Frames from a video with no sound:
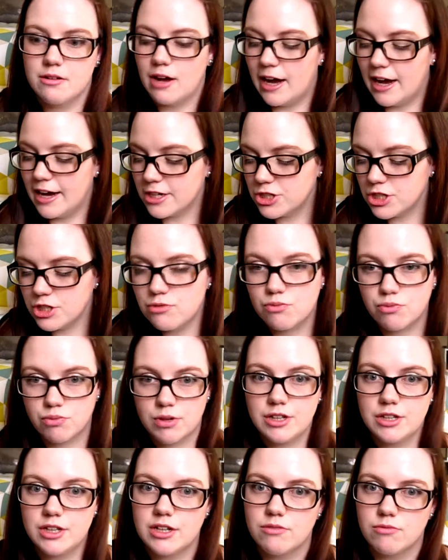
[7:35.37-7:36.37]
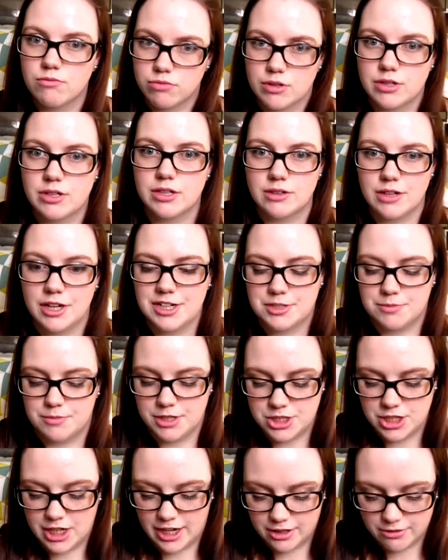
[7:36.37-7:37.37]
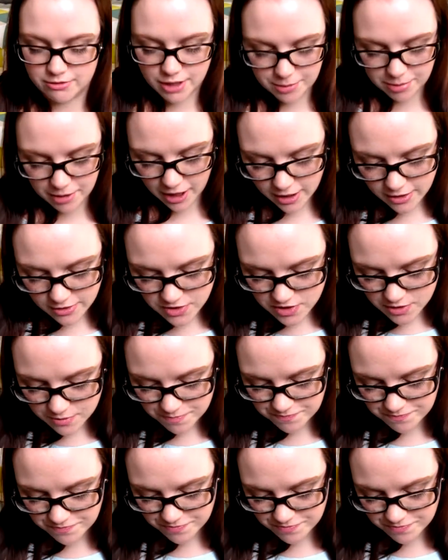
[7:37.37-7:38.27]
I actually really liked my January box,